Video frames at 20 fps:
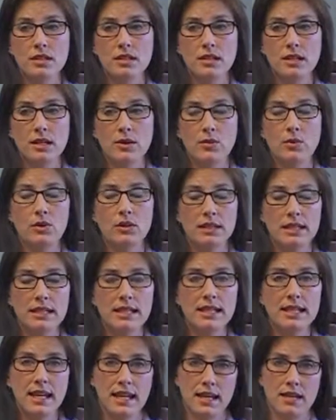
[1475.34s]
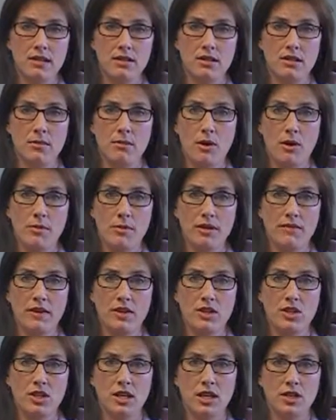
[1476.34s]
It will indicate to the Department of
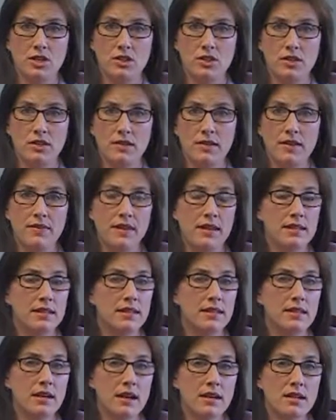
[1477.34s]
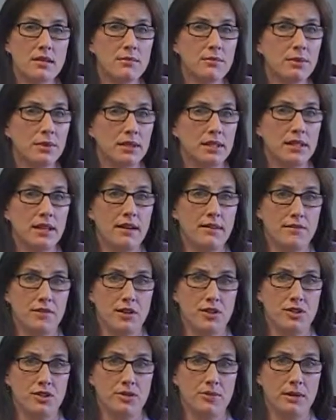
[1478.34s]
Education that they did not complete that
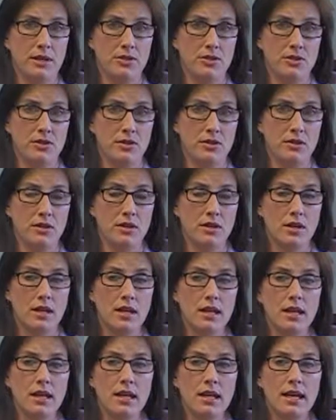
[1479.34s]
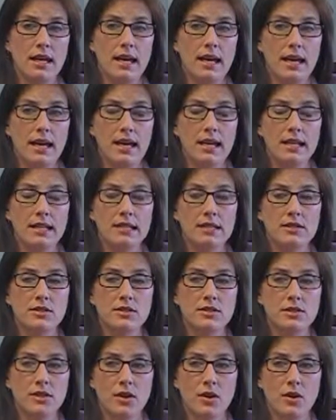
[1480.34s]
first semester, and
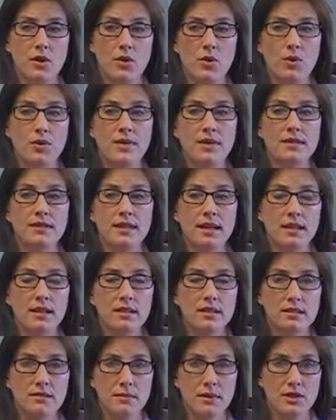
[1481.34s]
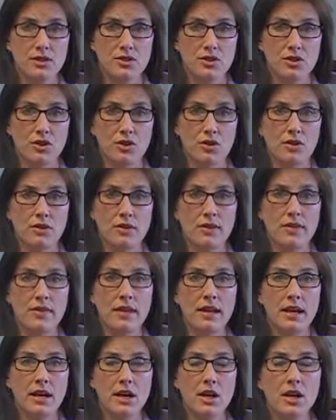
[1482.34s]
so the second semester,
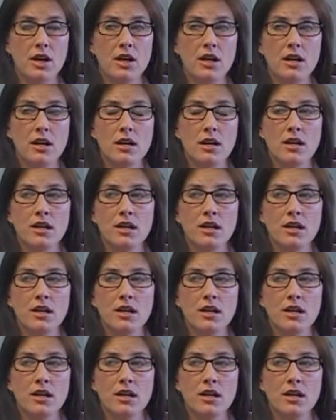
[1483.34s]
their